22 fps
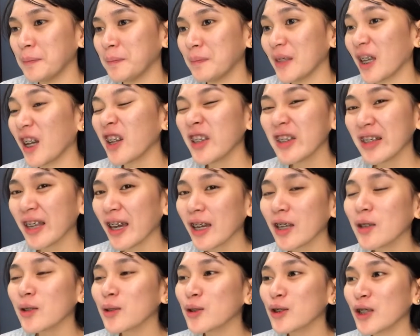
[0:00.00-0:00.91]
dagan
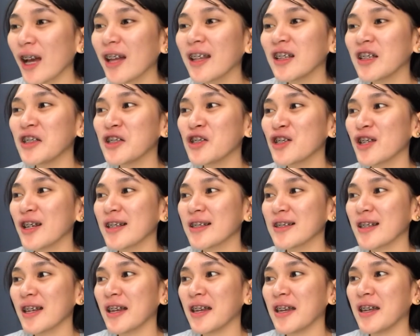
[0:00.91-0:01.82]
kayo
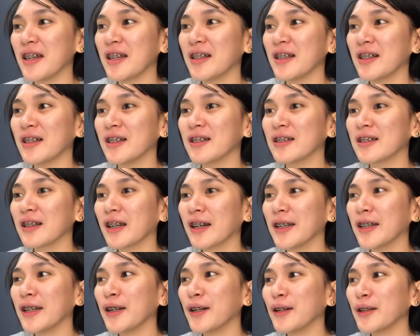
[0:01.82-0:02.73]
challenges and
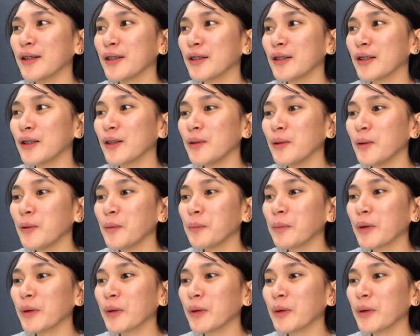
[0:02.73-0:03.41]
kanang, you know,